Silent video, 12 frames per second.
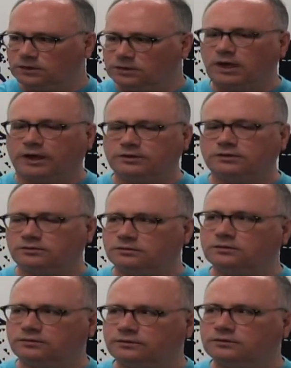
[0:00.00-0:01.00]
Yeah, it's
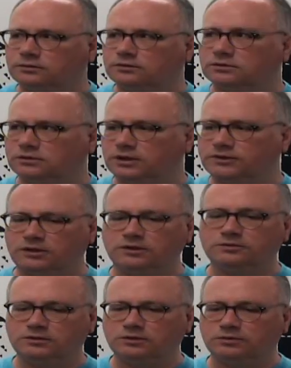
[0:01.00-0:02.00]
easy access. It
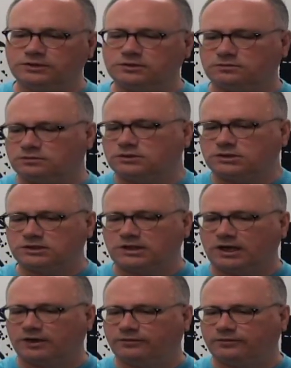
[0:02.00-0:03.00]
was
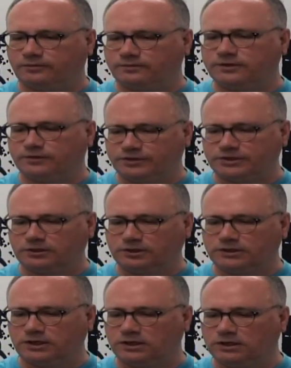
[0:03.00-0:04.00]
designed to
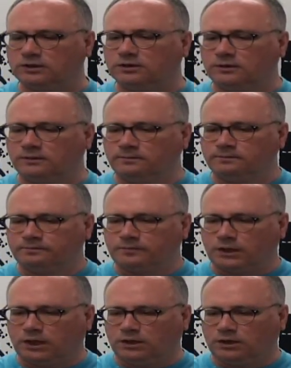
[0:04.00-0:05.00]
facilitate
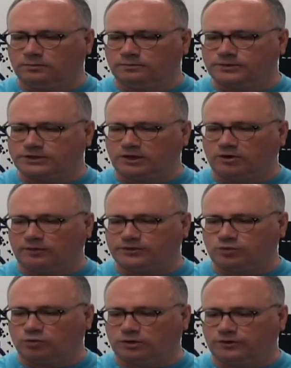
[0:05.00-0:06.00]
state
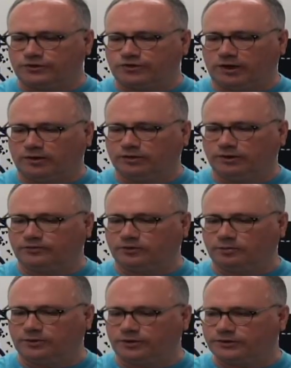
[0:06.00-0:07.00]
office workers traveling
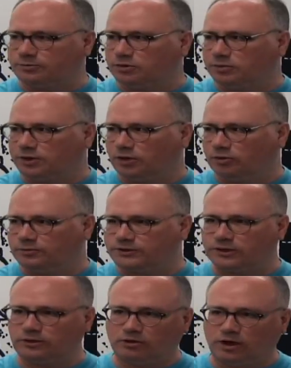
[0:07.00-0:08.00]
from their suburban homes
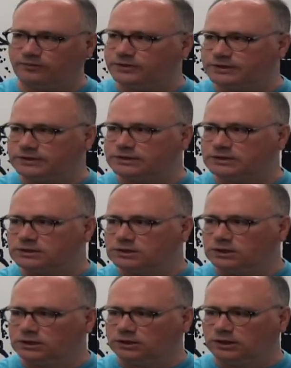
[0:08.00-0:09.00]
to their offices.
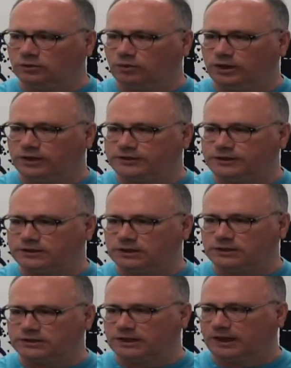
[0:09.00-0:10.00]
You know, whereas
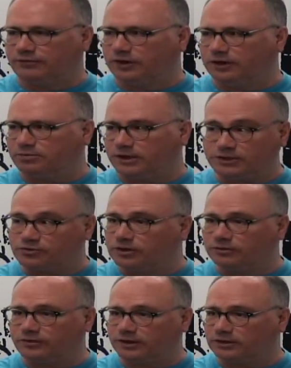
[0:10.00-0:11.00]
it's not very
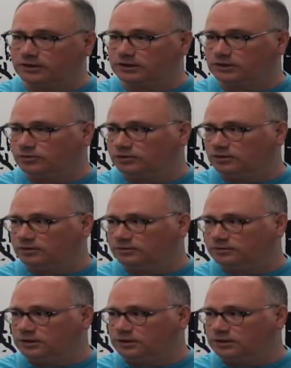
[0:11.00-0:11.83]
pedestrian friendly. We're,